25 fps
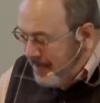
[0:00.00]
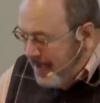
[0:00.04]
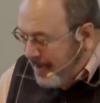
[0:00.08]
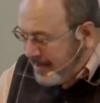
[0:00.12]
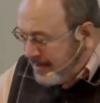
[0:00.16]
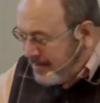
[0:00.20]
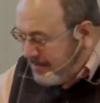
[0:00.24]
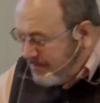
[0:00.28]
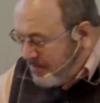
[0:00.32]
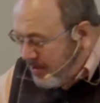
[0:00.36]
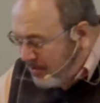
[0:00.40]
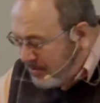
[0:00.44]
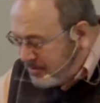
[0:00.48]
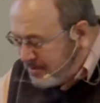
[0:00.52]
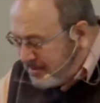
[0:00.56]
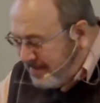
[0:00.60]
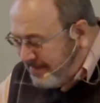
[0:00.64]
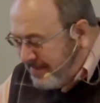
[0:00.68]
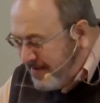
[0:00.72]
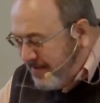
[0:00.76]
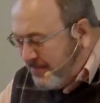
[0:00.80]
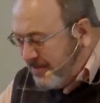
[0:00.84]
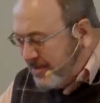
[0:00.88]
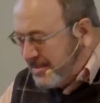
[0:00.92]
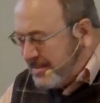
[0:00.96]
uh, make the
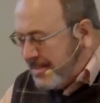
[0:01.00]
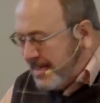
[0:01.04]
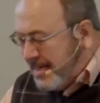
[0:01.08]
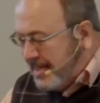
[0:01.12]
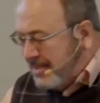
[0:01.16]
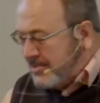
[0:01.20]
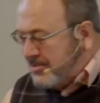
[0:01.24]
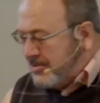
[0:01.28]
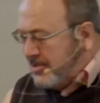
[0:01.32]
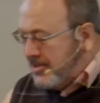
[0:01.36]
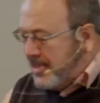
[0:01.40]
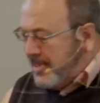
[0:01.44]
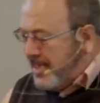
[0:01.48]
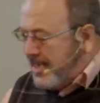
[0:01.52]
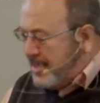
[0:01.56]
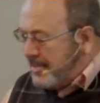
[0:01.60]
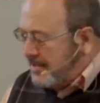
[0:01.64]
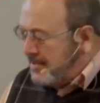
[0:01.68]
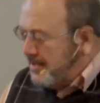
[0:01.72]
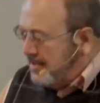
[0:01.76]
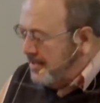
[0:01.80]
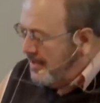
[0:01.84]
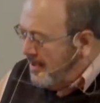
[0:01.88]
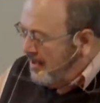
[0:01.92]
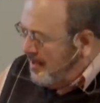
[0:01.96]
most of every chance you
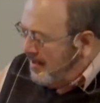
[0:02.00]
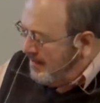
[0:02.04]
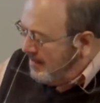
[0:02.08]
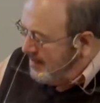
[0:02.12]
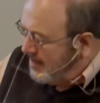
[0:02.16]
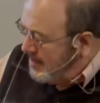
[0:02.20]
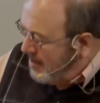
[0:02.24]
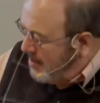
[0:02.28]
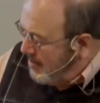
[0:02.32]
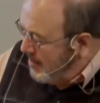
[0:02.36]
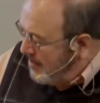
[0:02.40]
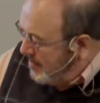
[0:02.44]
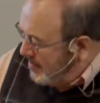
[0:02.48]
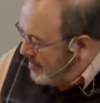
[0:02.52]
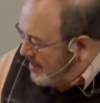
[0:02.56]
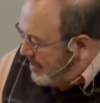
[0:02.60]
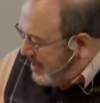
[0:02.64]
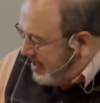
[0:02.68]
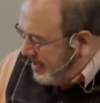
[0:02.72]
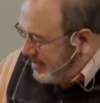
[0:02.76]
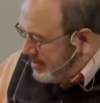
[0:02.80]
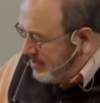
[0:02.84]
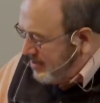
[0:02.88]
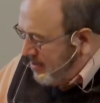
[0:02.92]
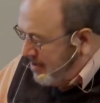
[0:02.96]
get. Th-
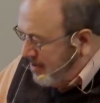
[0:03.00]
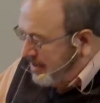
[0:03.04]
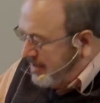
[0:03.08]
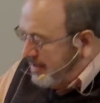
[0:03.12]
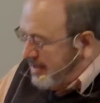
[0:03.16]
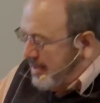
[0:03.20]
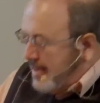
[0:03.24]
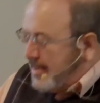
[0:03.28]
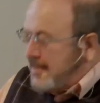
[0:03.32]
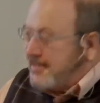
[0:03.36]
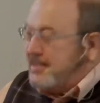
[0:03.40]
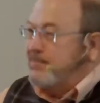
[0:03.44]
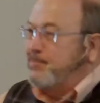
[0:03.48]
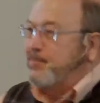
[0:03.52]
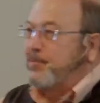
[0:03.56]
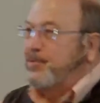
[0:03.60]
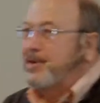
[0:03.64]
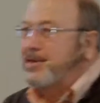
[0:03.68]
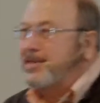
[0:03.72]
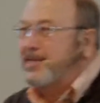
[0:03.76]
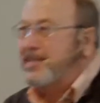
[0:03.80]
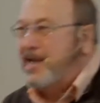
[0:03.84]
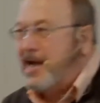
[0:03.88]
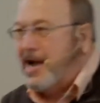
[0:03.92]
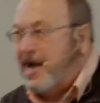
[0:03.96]
these are
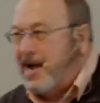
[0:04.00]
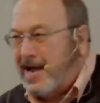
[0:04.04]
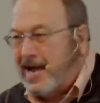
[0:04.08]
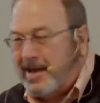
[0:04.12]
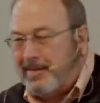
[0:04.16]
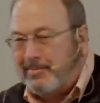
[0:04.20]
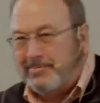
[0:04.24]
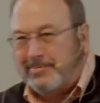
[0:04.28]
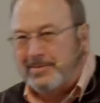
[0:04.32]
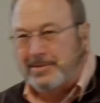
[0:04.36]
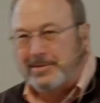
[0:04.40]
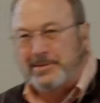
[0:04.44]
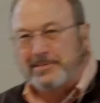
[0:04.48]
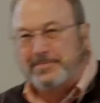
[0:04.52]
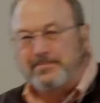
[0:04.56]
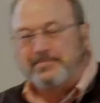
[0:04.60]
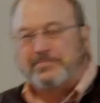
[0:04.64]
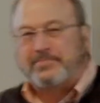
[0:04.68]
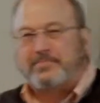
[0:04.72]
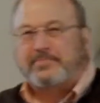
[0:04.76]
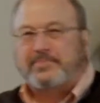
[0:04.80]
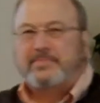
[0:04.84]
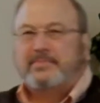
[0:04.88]
desperate times.